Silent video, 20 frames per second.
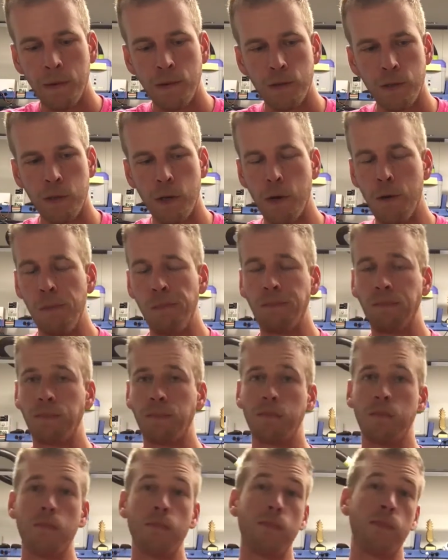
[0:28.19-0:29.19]
So,
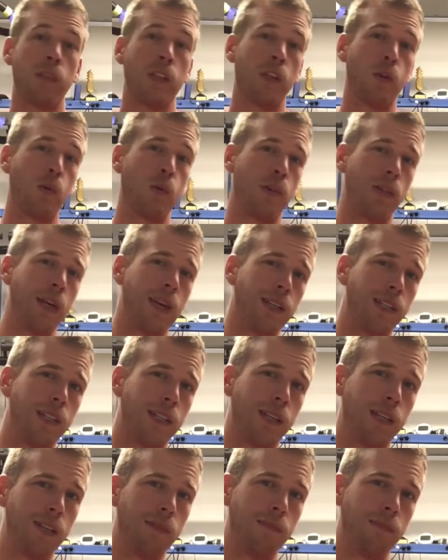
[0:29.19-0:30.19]
with that
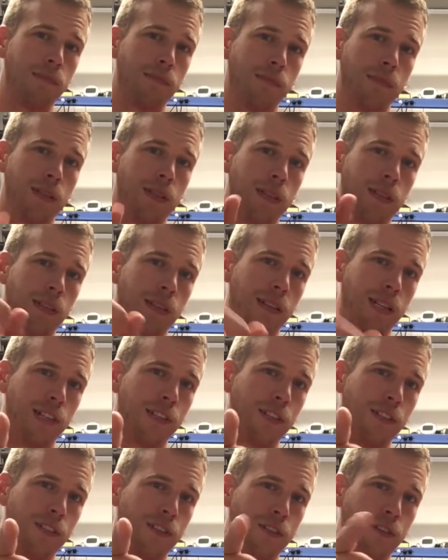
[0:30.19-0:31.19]
said,
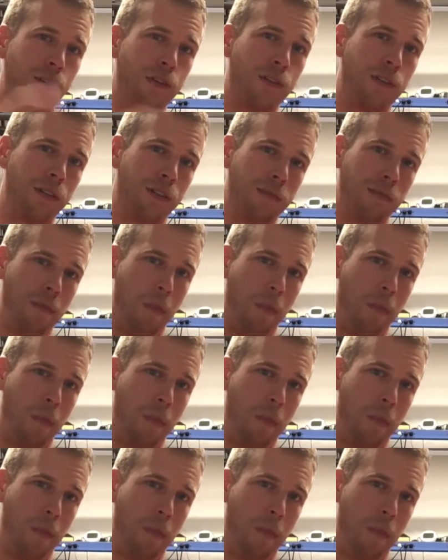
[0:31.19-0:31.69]
let's get started.